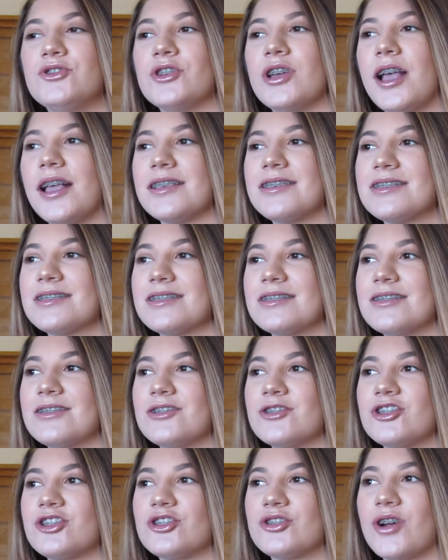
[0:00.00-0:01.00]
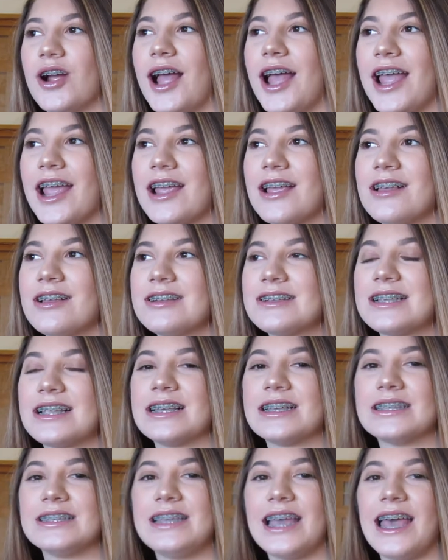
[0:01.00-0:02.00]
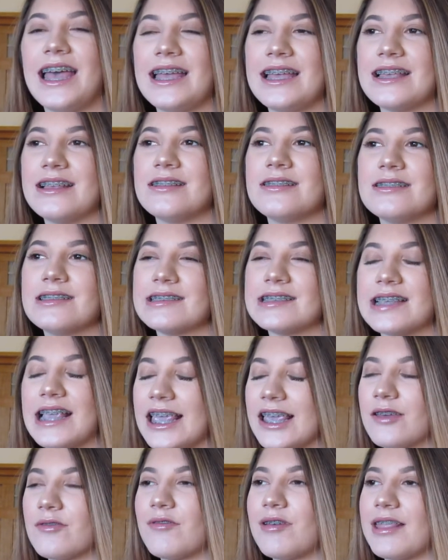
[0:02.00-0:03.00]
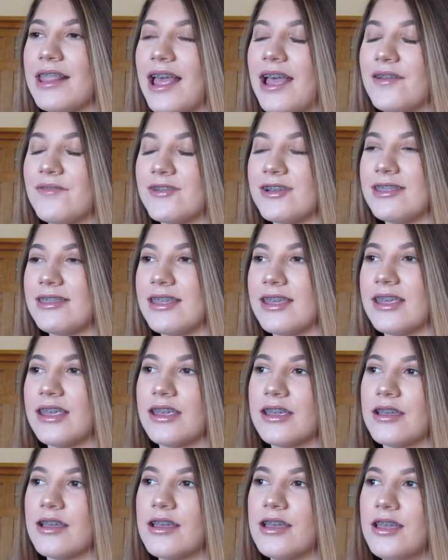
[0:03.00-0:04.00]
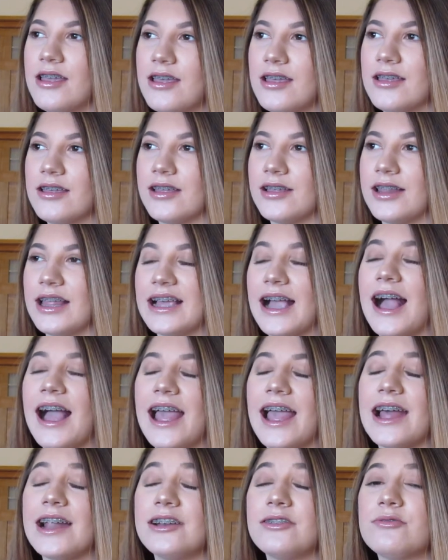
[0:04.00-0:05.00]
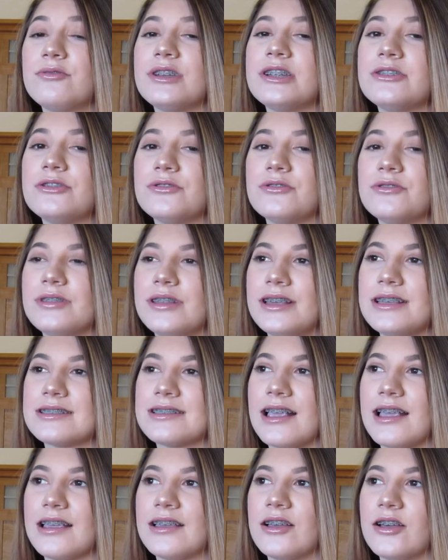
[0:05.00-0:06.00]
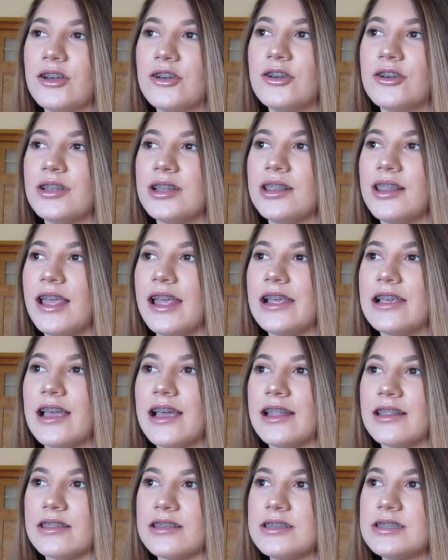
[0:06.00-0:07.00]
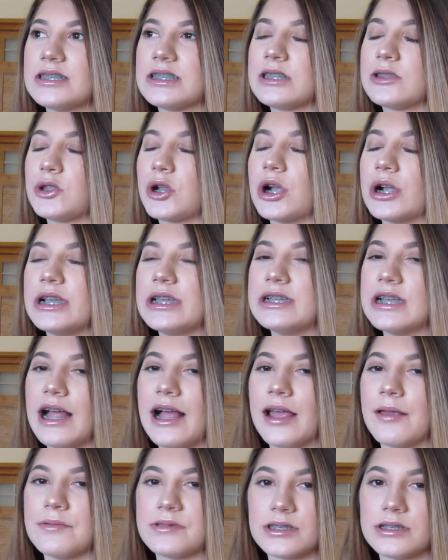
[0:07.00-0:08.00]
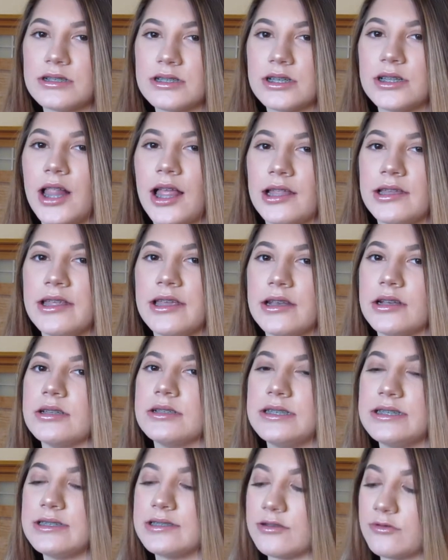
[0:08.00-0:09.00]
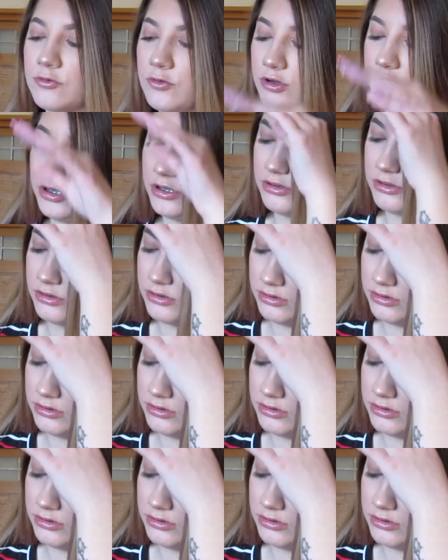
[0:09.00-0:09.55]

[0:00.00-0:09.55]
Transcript: just trying to get in sync with everything. Like, I had to redo these like a good like at least thirty times until I'd get a decent one.